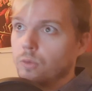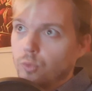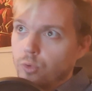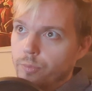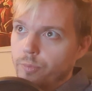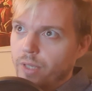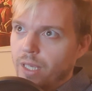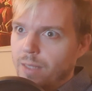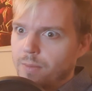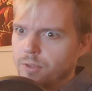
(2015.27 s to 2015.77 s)

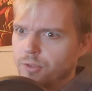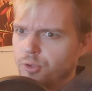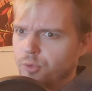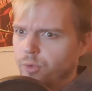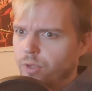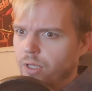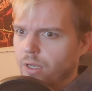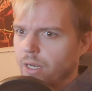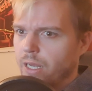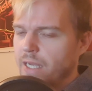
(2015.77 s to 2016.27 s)
would be able to
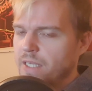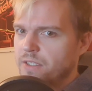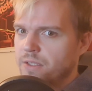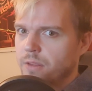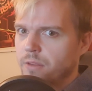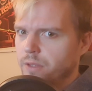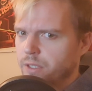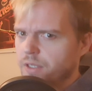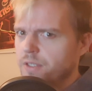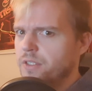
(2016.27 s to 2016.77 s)
realize
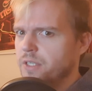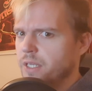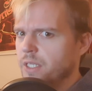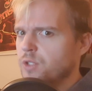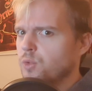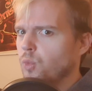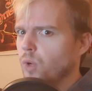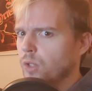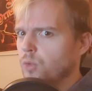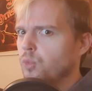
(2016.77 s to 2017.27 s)
that this
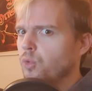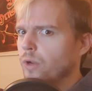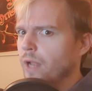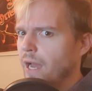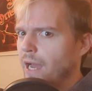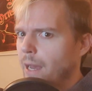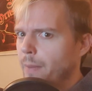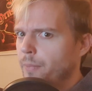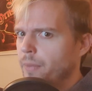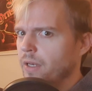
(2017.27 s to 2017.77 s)
is what would
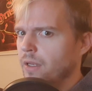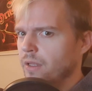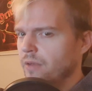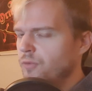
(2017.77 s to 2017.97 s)
happen